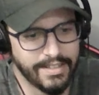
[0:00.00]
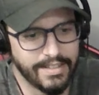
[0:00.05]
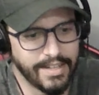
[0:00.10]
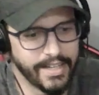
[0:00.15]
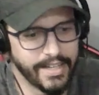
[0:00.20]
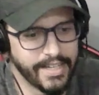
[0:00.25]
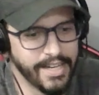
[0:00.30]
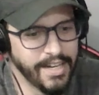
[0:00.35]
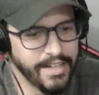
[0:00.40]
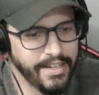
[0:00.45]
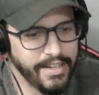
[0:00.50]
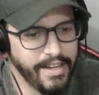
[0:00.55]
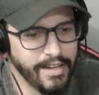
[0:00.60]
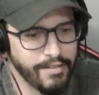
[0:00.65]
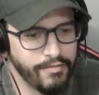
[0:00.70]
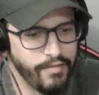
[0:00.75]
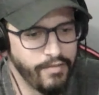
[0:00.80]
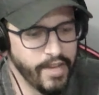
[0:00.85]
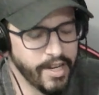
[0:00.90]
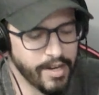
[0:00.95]
I kind of got
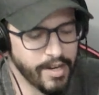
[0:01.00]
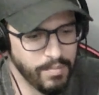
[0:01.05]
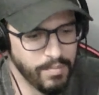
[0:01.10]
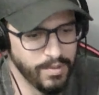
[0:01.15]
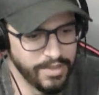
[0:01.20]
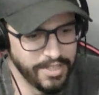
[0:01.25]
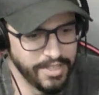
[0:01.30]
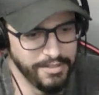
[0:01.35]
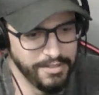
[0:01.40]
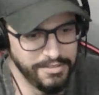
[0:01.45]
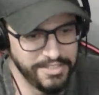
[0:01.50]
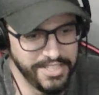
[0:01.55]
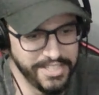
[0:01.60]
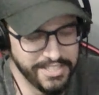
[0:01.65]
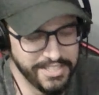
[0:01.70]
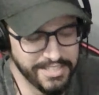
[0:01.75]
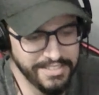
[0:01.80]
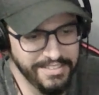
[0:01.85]
fed up with the new season.